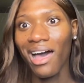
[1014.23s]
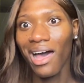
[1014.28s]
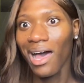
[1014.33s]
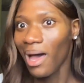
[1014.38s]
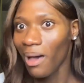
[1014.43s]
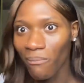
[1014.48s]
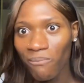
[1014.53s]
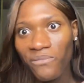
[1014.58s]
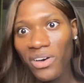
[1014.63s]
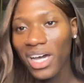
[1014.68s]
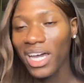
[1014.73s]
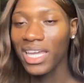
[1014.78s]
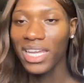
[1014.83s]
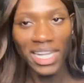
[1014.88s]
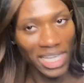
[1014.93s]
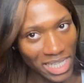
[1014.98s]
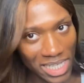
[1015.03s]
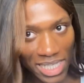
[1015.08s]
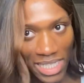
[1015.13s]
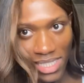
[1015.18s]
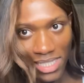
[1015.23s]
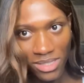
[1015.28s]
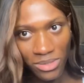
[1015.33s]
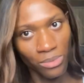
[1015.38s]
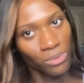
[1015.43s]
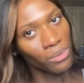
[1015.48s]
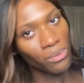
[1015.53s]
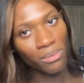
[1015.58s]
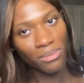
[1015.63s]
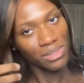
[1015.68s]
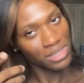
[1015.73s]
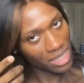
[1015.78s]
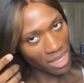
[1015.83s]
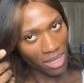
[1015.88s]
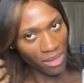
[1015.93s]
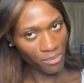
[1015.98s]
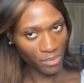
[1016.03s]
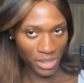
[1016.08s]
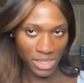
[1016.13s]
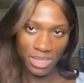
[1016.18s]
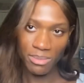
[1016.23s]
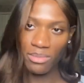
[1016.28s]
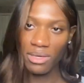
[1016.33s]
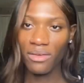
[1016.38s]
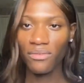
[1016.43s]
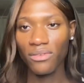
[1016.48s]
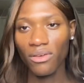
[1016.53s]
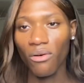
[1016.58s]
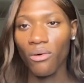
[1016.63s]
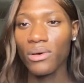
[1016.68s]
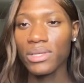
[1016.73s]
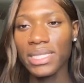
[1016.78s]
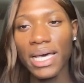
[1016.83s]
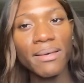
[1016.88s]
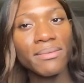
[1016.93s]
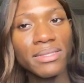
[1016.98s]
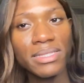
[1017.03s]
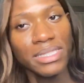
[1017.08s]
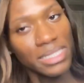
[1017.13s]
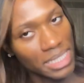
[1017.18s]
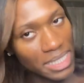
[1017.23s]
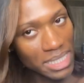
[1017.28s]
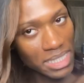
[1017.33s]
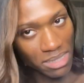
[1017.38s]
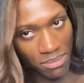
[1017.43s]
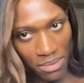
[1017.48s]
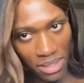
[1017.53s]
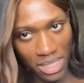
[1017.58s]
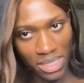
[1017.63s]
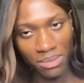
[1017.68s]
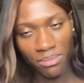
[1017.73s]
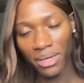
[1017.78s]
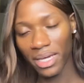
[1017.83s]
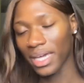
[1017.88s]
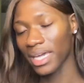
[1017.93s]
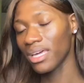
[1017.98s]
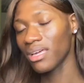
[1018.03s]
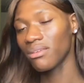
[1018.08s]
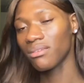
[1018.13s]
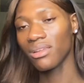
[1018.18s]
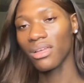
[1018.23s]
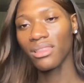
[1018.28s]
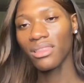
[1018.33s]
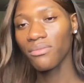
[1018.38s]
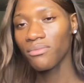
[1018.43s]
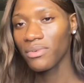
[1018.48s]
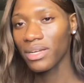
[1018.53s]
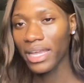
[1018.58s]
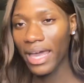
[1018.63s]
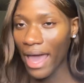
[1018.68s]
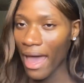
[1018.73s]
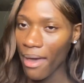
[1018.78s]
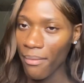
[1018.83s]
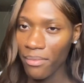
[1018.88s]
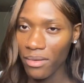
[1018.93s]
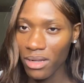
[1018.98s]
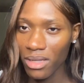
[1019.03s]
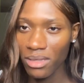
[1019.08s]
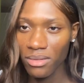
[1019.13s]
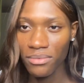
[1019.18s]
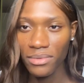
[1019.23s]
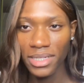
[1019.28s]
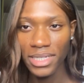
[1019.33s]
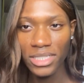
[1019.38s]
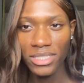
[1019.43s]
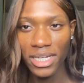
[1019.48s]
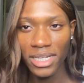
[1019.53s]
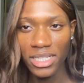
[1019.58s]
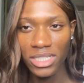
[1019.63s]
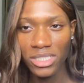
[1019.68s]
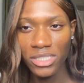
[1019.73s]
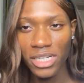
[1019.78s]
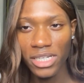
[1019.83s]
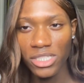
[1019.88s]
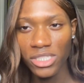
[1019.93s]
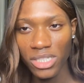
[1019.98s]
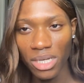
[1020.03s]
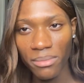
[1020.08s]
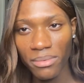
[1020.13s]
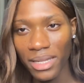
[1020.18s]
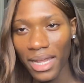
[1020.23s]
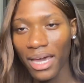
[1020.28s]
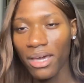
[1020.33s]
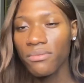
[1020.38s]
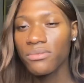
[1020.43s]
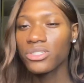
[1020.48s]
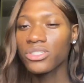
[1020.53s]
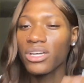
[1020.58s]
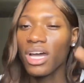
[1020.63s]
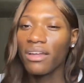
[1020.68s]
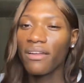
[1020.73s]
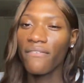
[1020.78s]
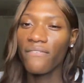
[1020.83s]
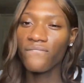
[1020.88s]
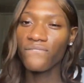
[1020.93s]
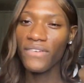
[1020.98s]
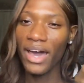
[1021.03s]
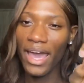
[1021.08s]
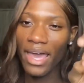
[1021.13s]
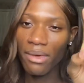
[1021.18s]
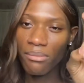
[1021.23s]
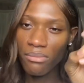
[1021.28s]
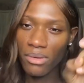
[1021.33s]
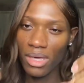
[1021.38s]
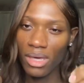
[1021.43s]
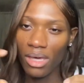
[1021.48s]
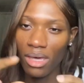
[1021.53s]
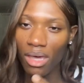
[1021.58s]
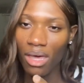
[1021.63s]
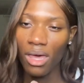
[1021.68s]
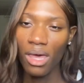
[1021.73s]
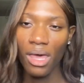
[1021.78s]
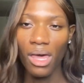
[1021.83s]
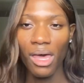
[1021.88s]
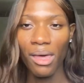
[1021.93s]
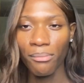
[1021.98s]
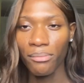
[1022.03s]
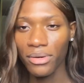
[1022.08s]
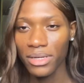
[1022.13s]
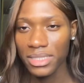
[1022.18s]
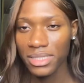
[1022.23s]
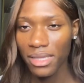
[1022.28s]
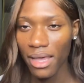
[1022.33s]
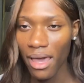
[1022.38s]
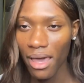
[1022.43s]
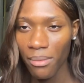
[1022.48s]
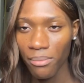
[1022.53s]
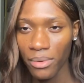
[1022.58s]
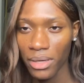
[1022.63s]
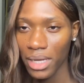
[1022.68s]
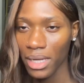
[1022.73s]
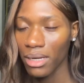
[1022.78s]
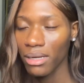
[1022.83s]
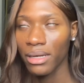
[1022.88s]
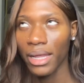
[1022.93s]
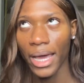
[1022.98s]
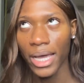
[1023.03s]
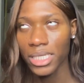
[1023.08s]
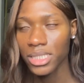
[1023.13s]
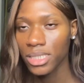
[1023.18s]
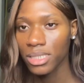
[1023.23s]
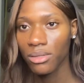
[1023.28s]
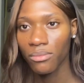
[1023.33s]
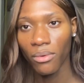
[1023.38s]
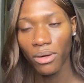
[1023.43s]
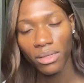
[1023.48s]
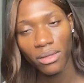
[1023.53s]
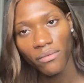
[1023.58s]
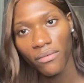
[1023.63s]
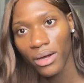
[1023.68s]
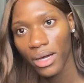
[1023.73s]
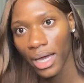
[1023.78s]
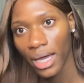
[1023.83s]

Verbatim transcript: I'm fucking niggas. You know what I'm saying, bitch? I'm giving y'all all types of teas, bitch. But here, nothing really happened. Nothing really. He tried, he tried to jump me. Now, he was trying to fight me, per se, but that shit didn't work the fuck